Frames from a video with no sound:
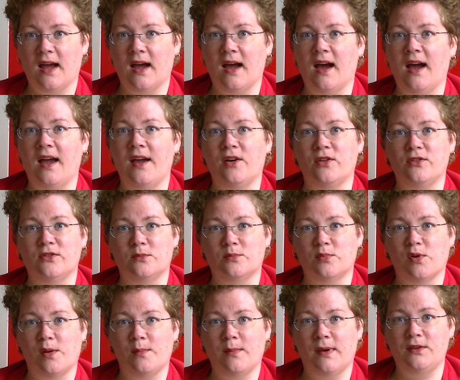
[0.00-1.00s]
I also
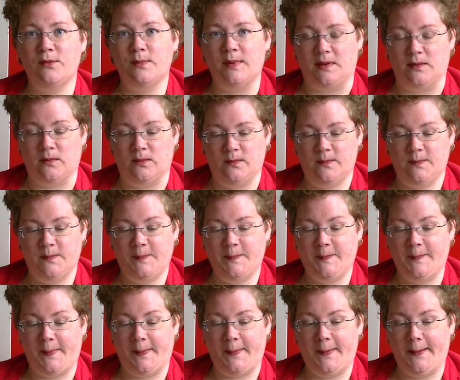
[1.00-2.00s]
brought my spindle.
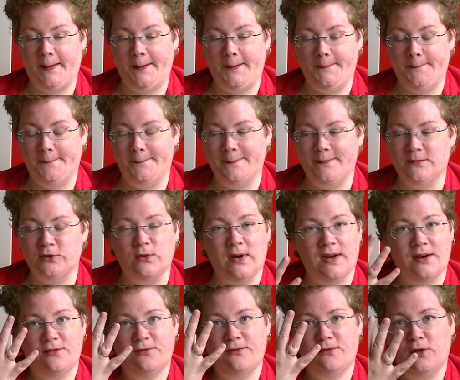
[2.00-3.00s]
So I
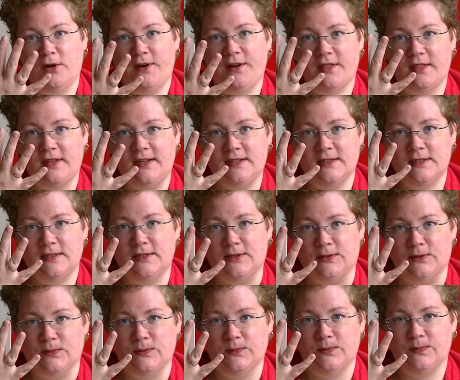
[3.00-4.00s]
had four things to do.